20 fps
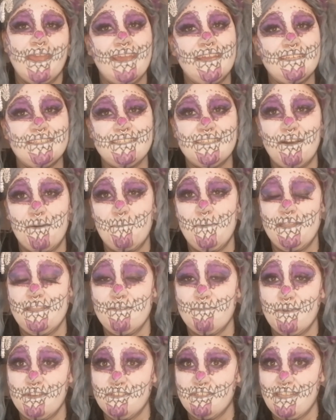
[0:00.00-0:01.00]
It's not been
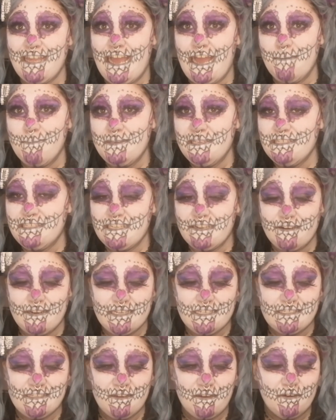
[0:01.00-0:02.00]
the most happy
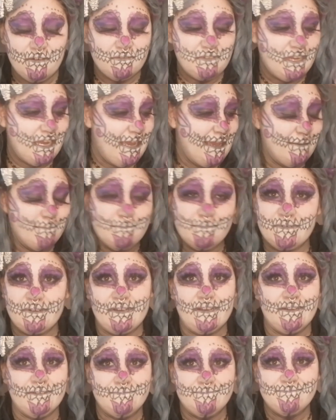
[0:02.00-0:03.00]
series the whole time,
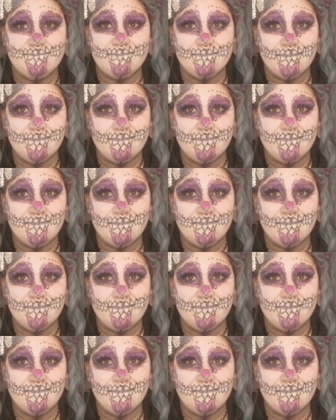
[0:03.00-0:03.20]
but